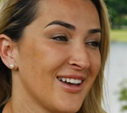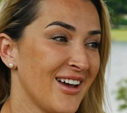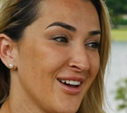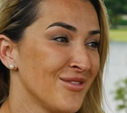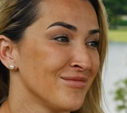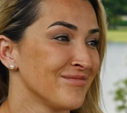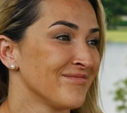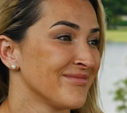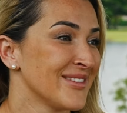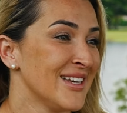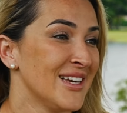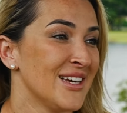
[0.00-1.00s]
Um,
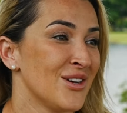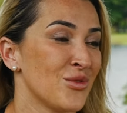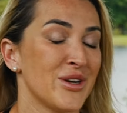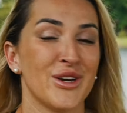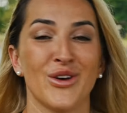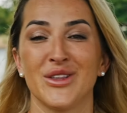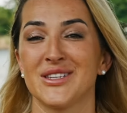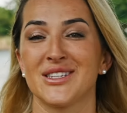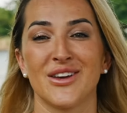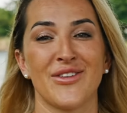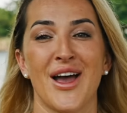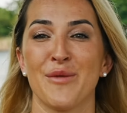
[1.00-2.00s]
we know this
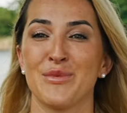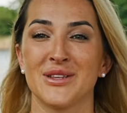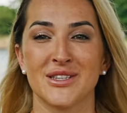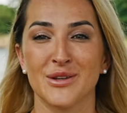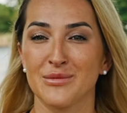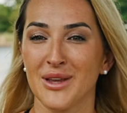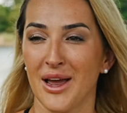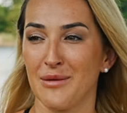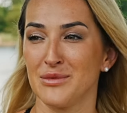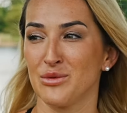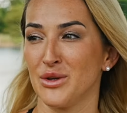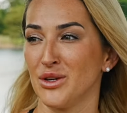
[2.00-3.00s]
stuff happens
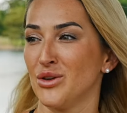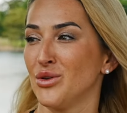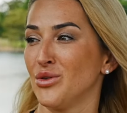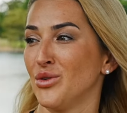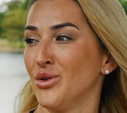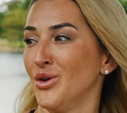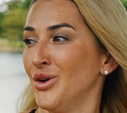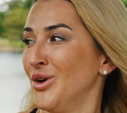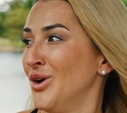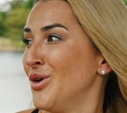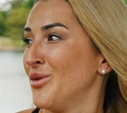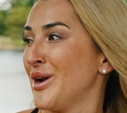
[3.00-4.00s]
sometimes when you,
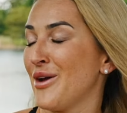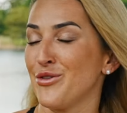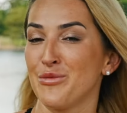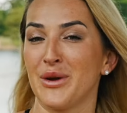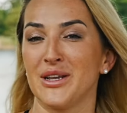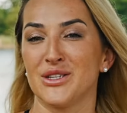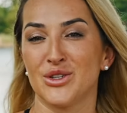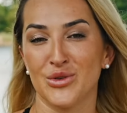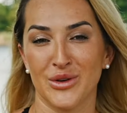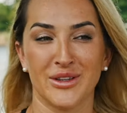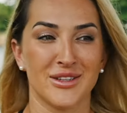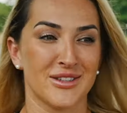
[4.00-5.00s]
when everybody's
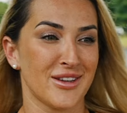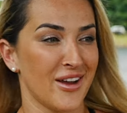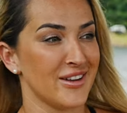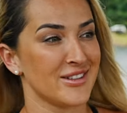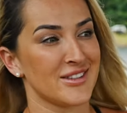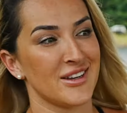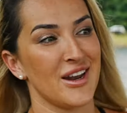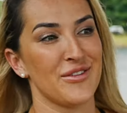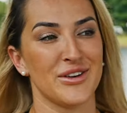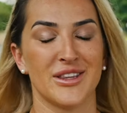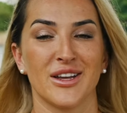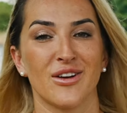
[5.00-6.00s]
doing the stunts and
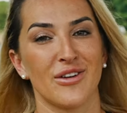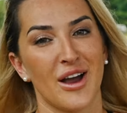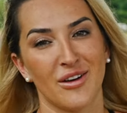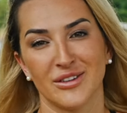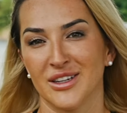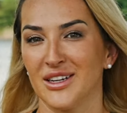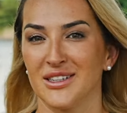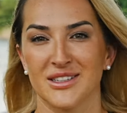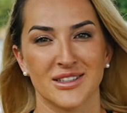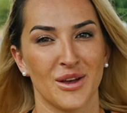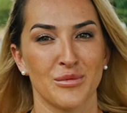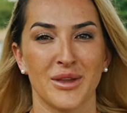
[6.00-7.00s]
everything around us,
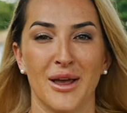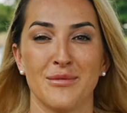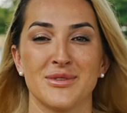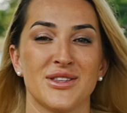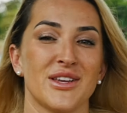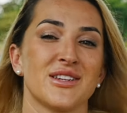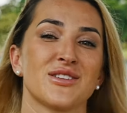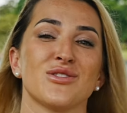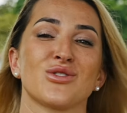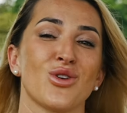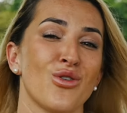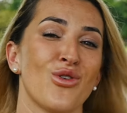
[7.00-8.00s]
sometimes things
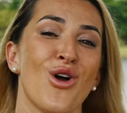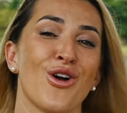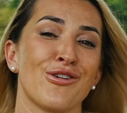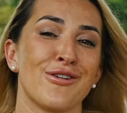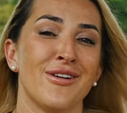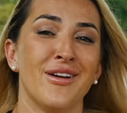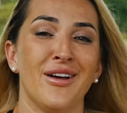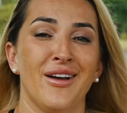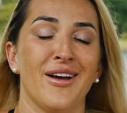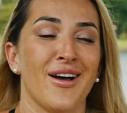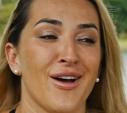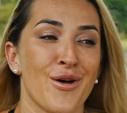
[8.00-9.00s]
just go wrong.
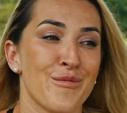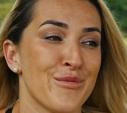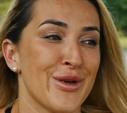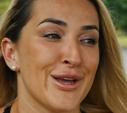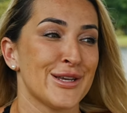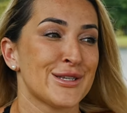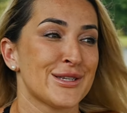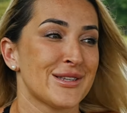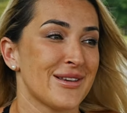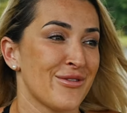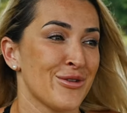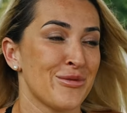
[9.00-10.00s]
Um, it's,
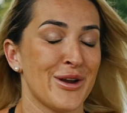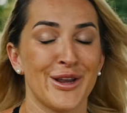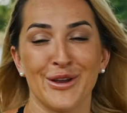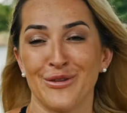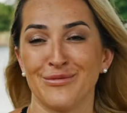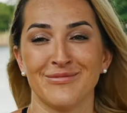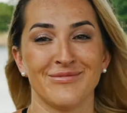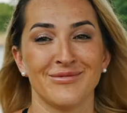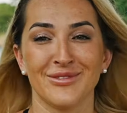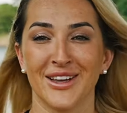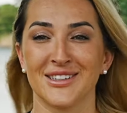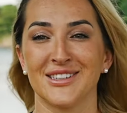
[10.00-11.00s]
everybody
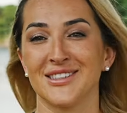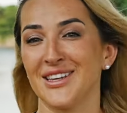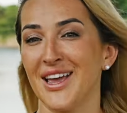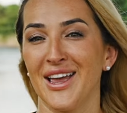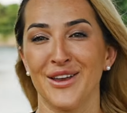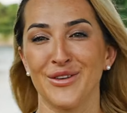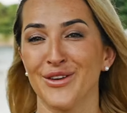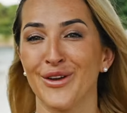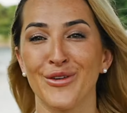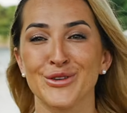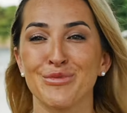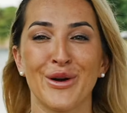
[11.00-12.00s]
likes to say, you
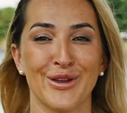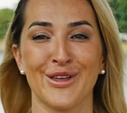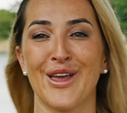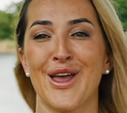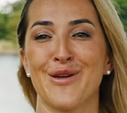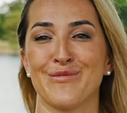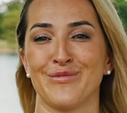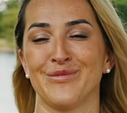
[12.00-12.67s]
know, it's part of the game.